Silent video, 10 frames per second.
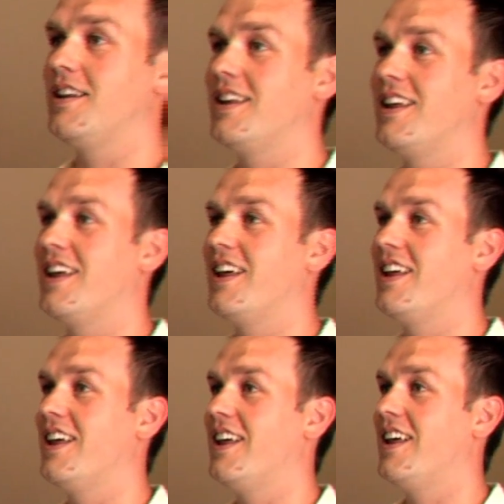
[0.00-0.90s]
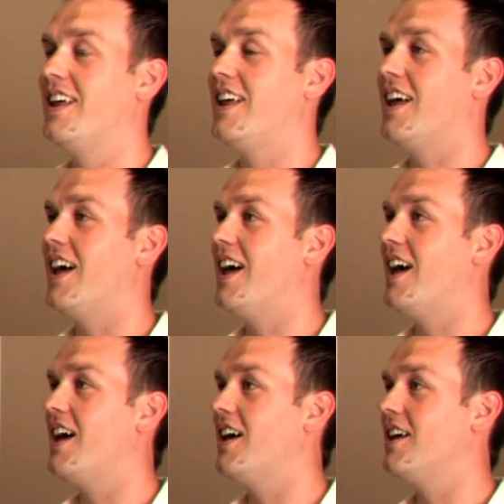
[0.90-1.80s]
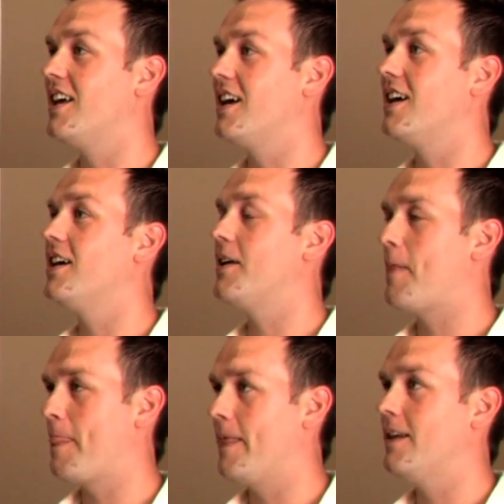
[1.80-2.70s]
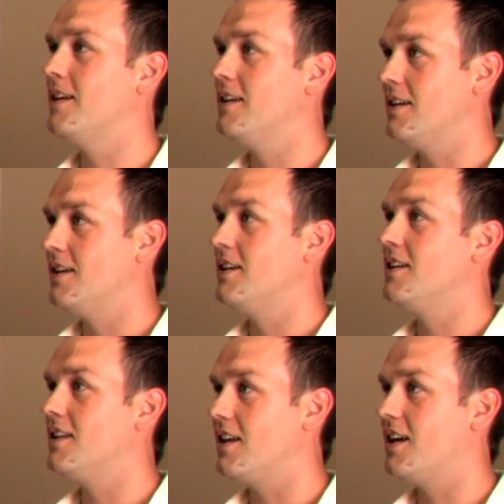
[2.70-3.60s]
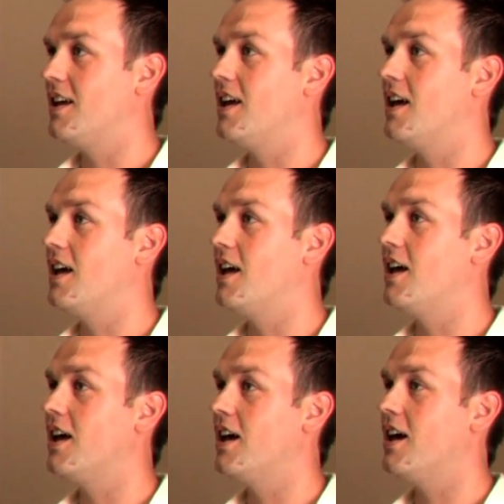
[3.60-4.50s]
This person isn't speaking.